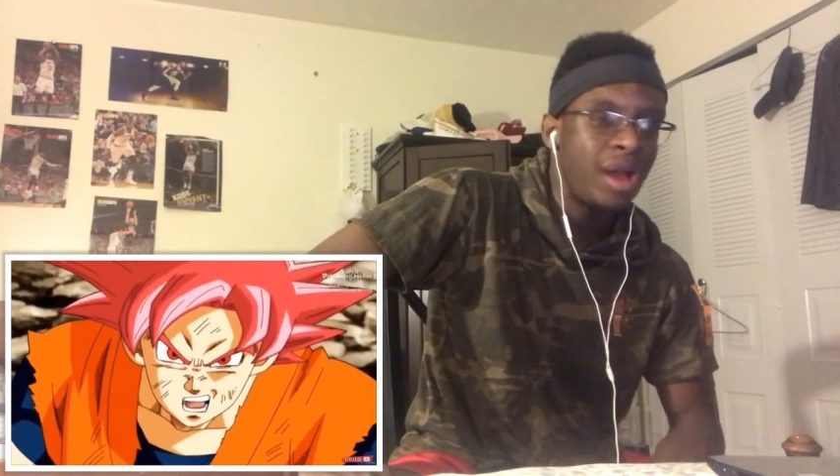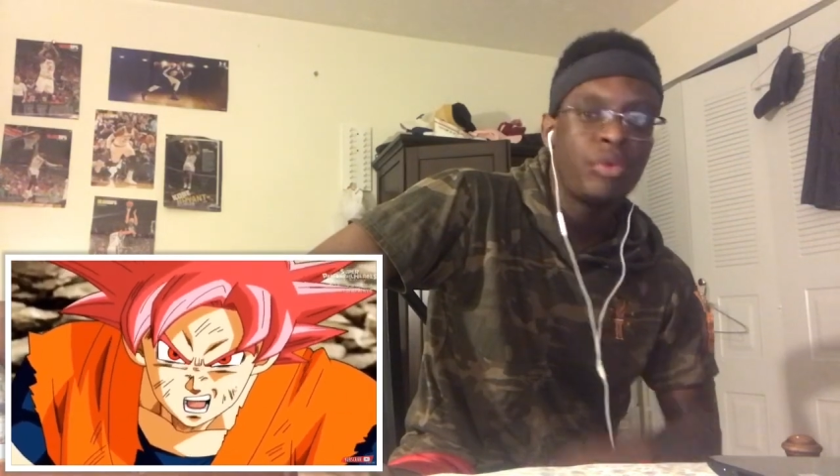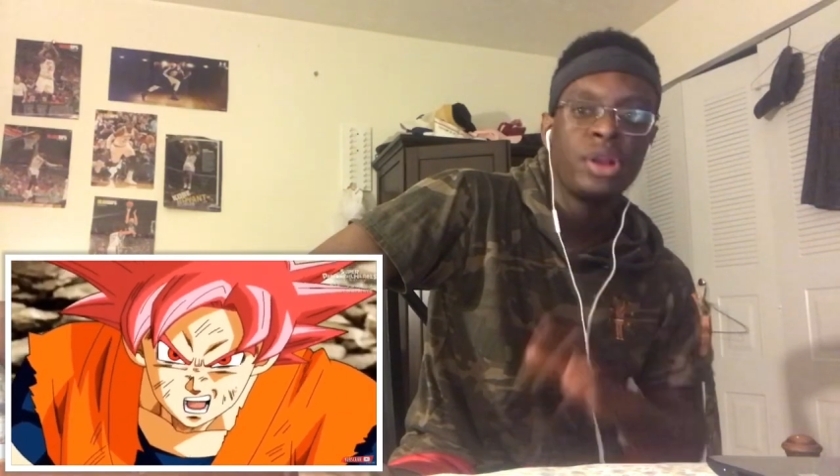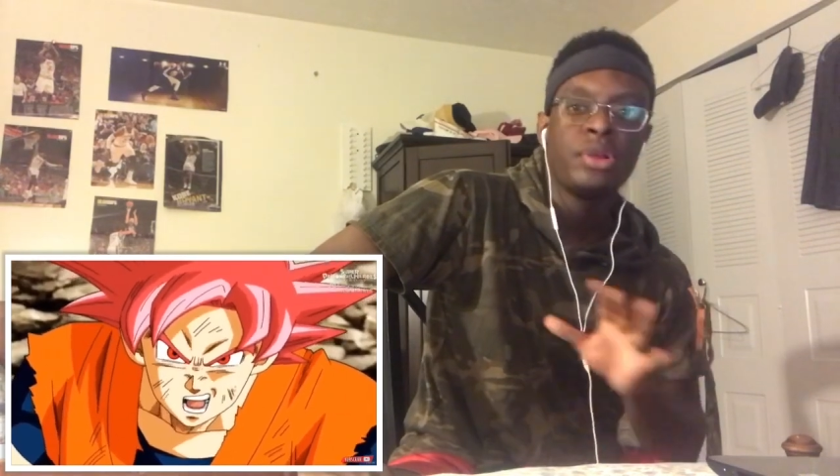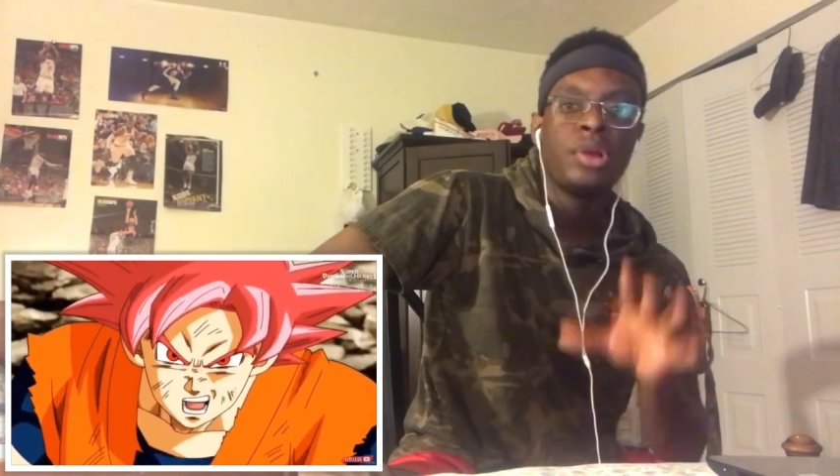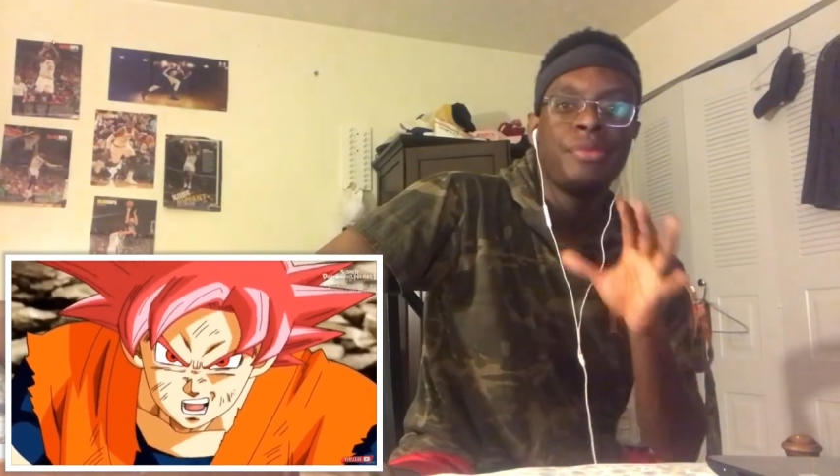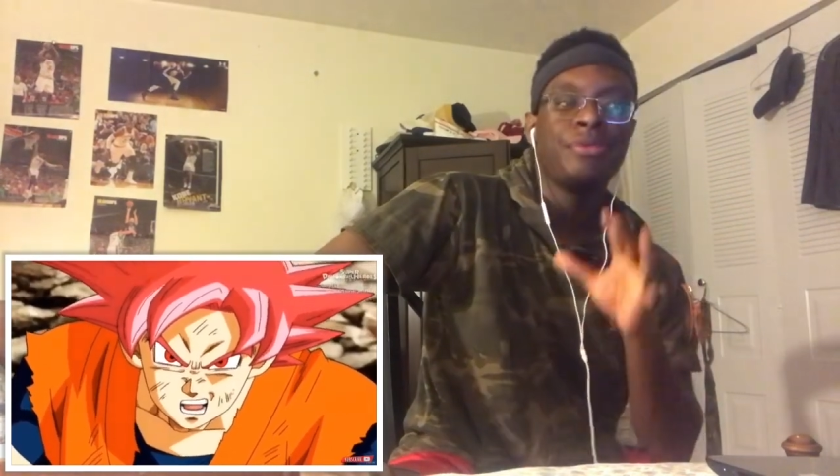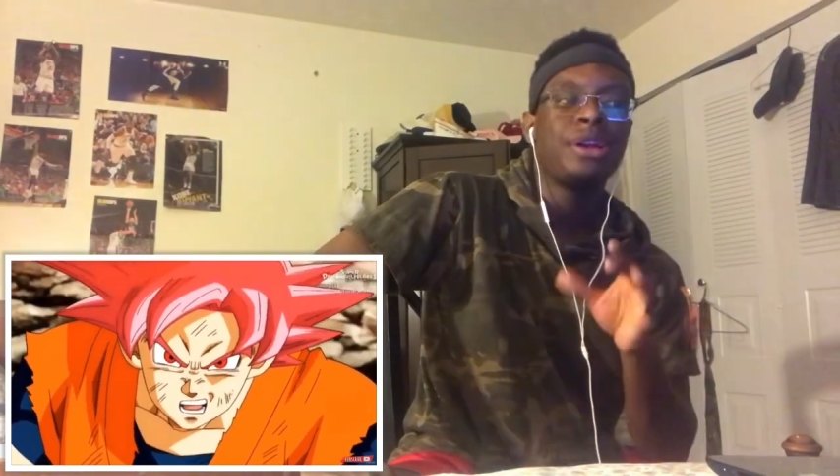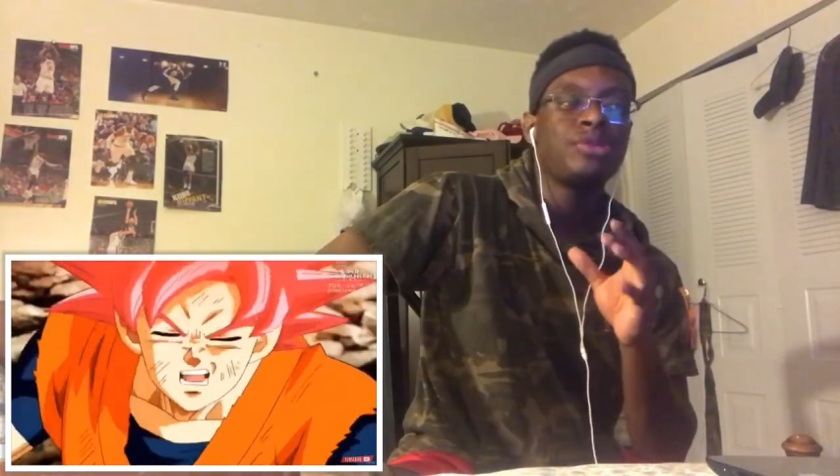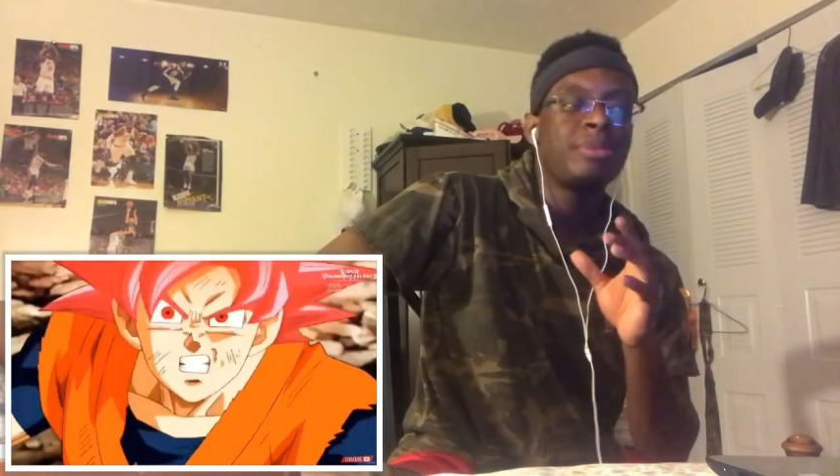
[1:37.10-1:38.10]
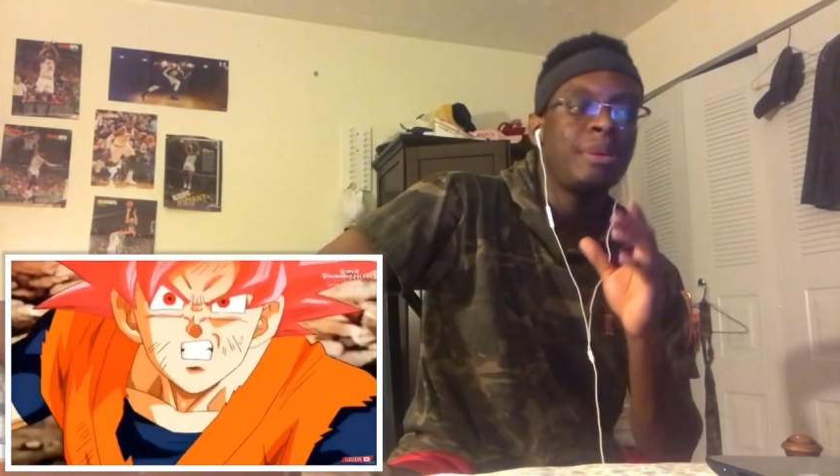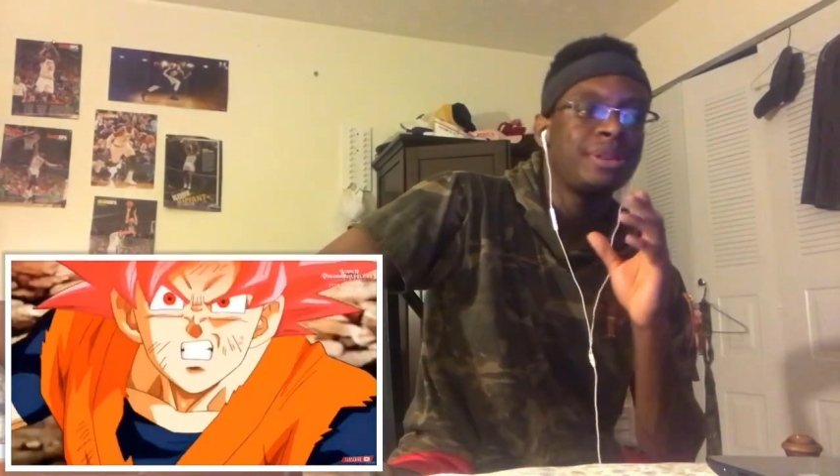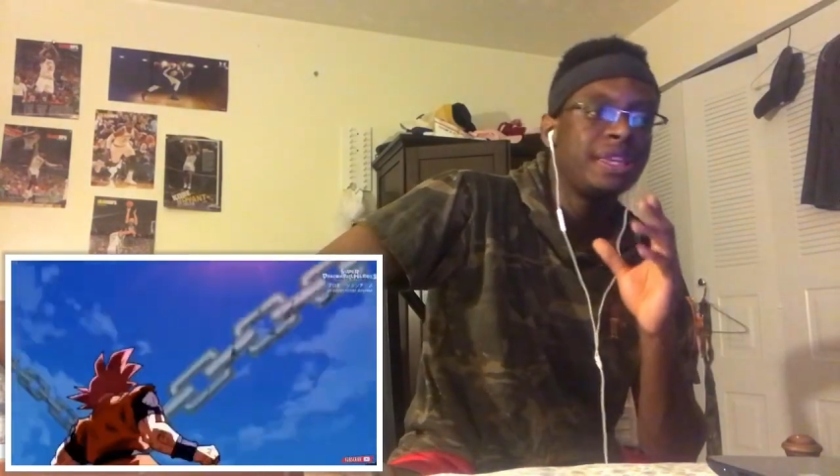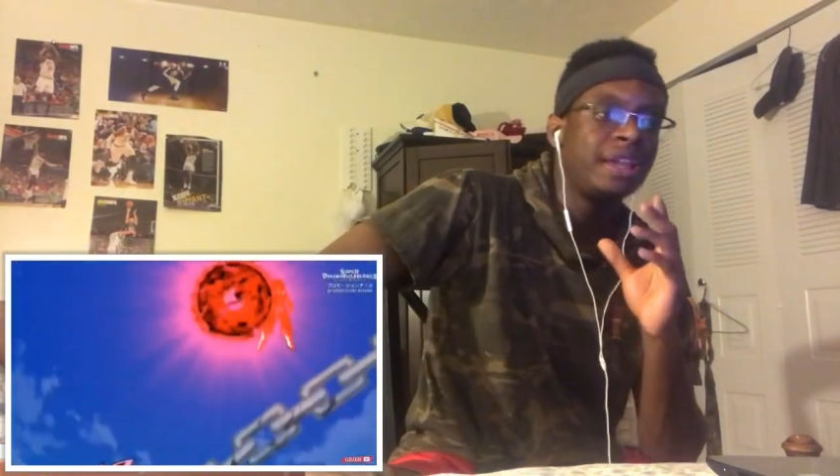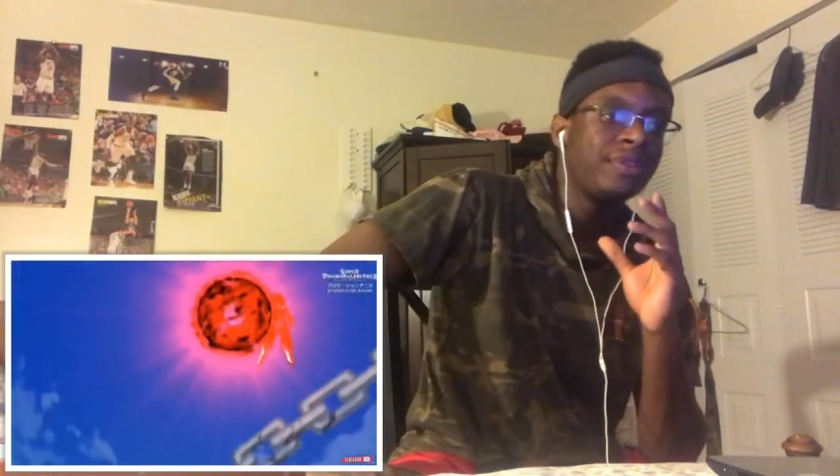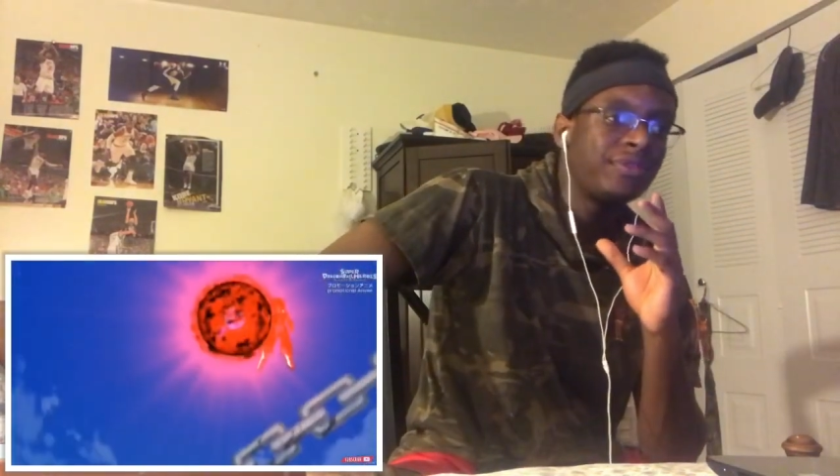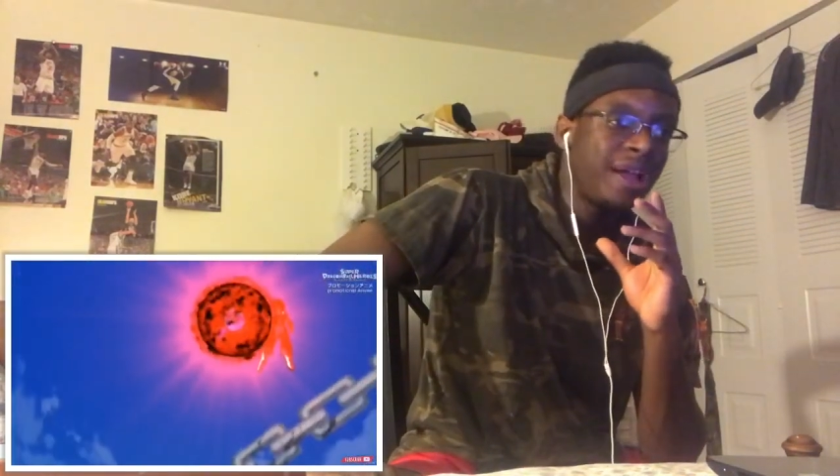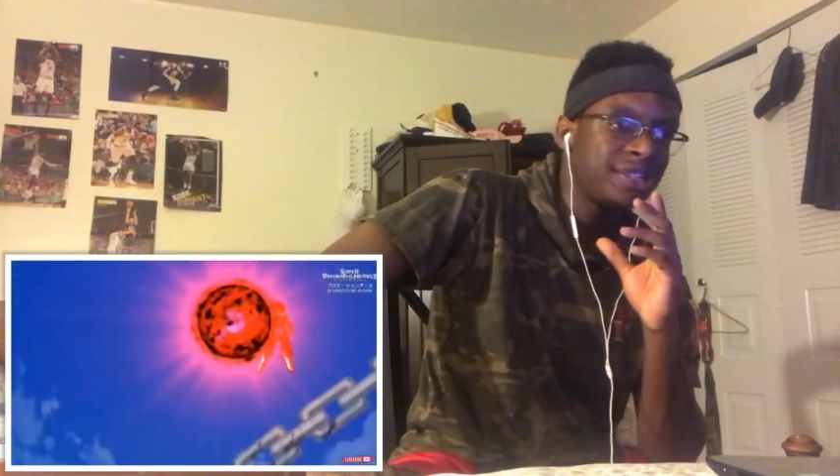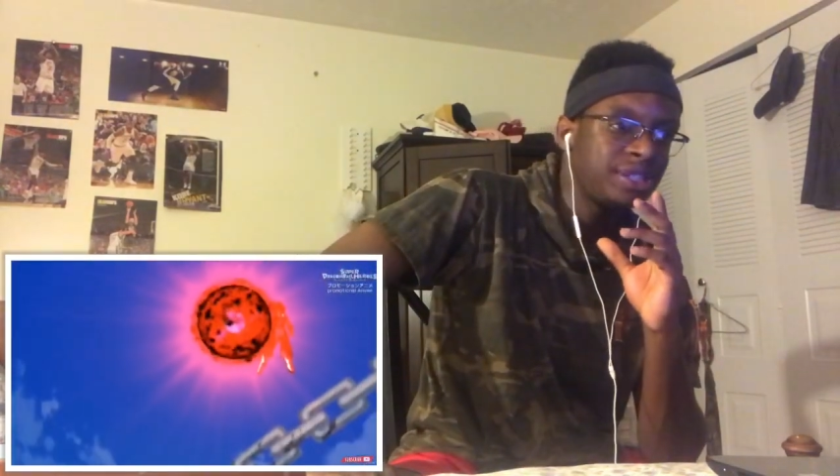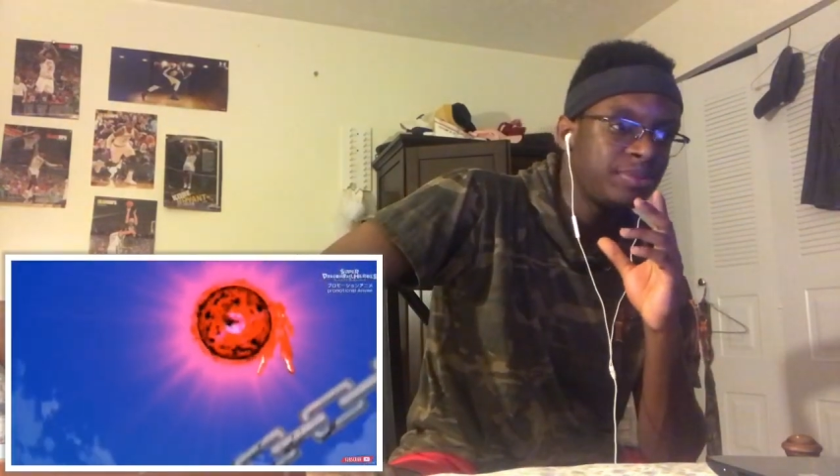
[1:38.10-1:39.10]
I wonder if you guys remember at the end of
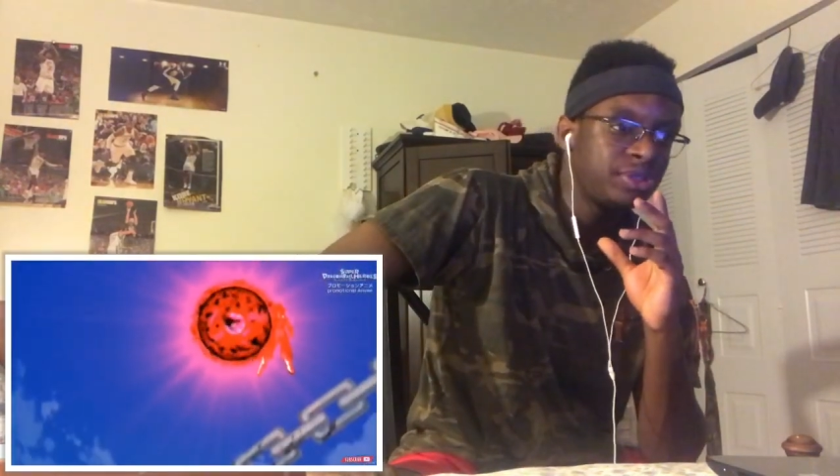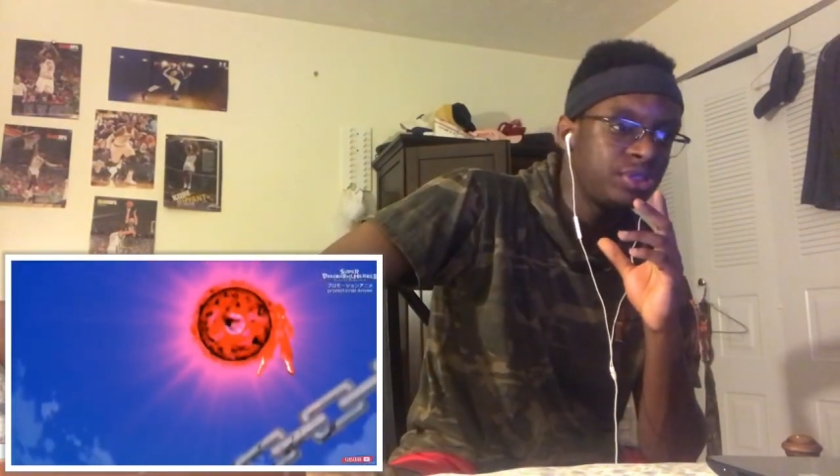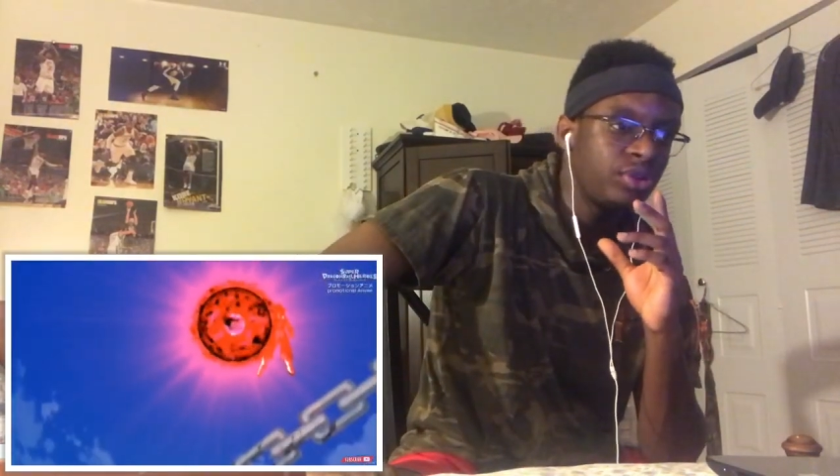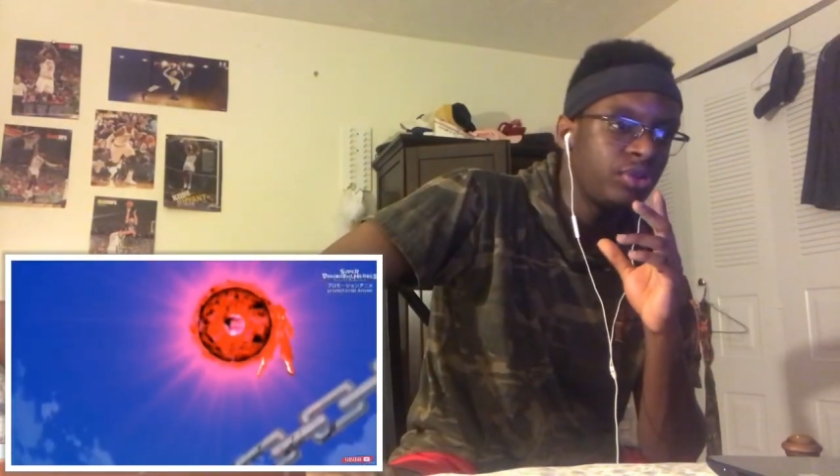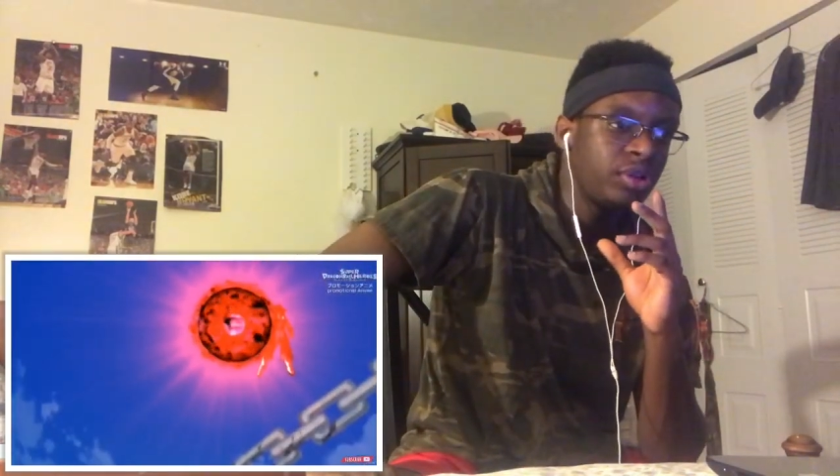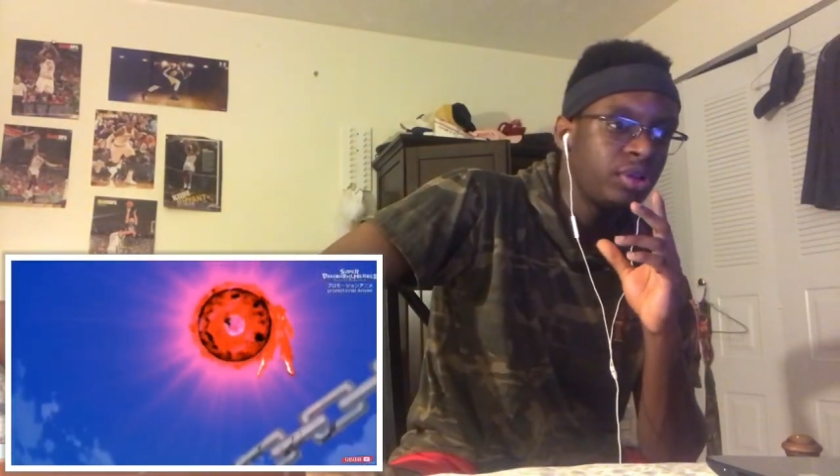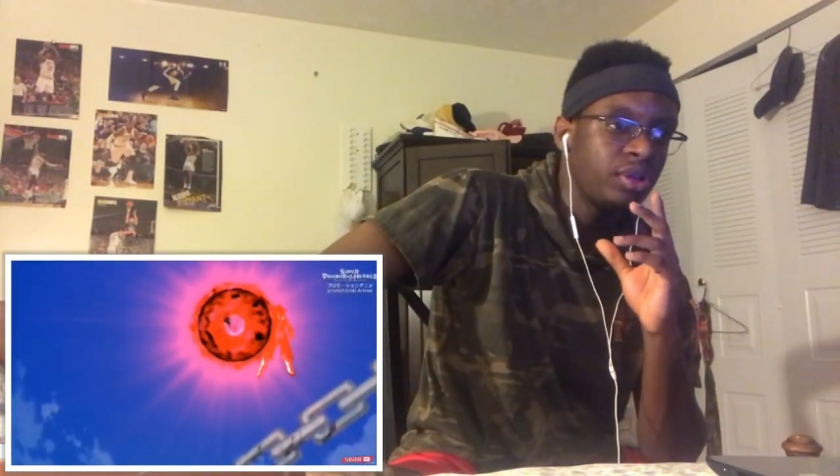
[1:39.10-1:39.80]
last episode,